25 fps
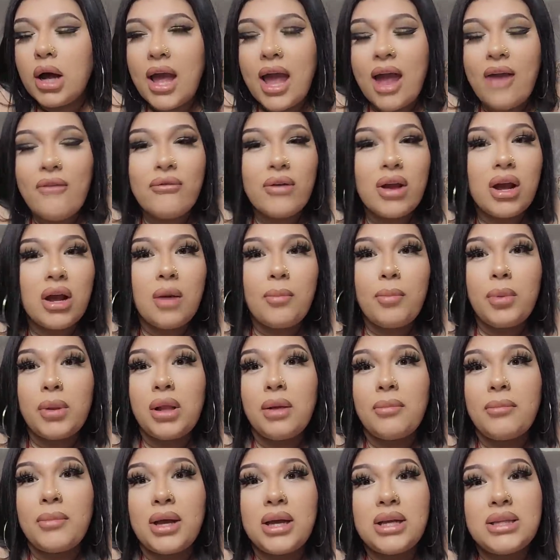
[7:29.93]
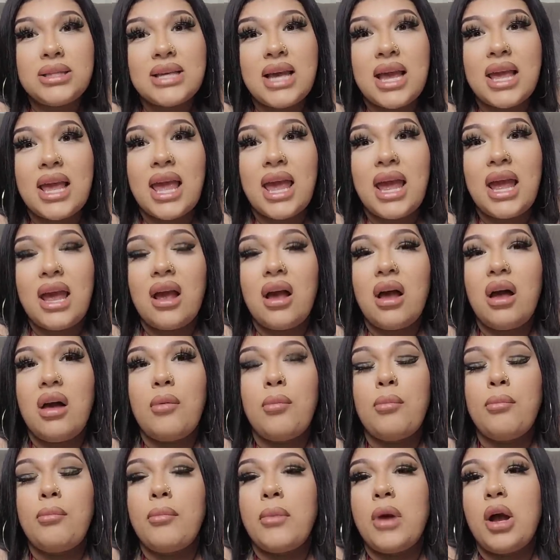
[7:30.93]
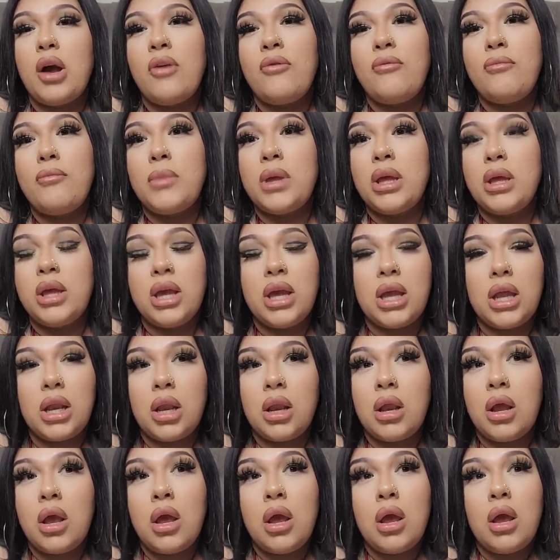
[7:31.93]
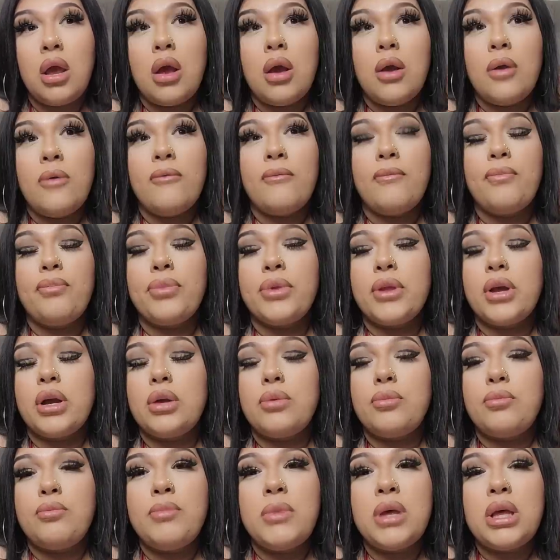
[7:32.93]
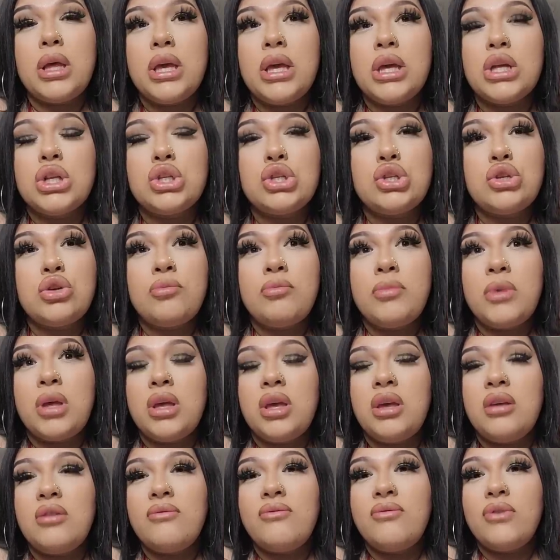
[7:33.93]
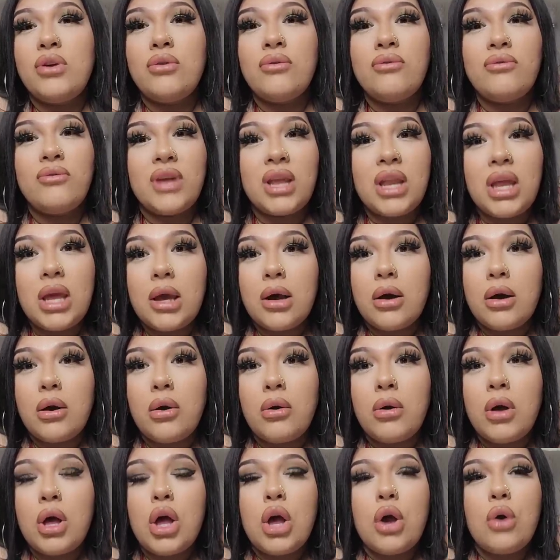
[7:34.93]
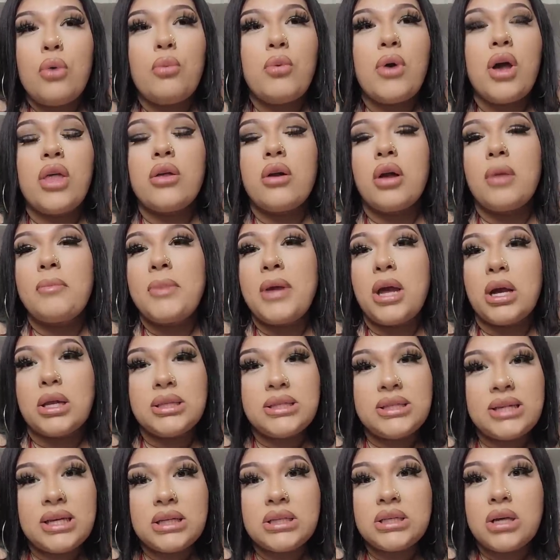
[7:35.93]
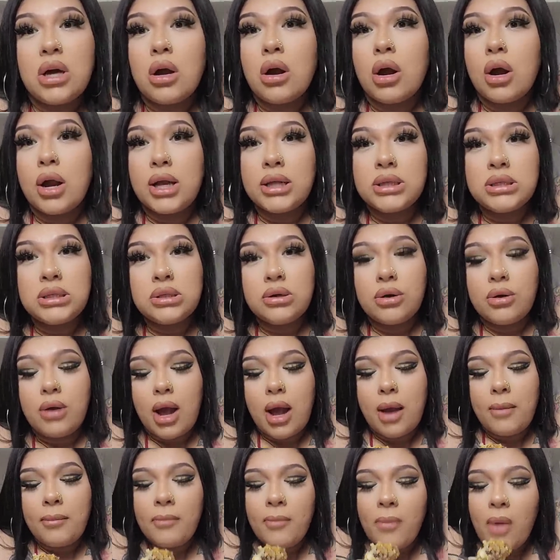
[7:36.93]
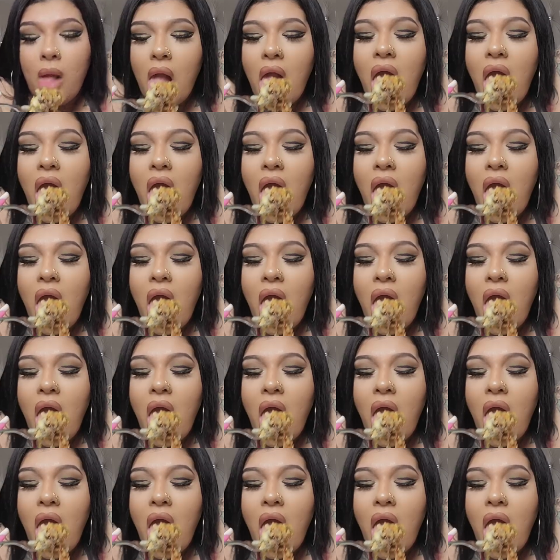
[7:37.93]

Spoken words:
every couple of months I get a million, 2 million view video, whether it be on TikTok or Instagram.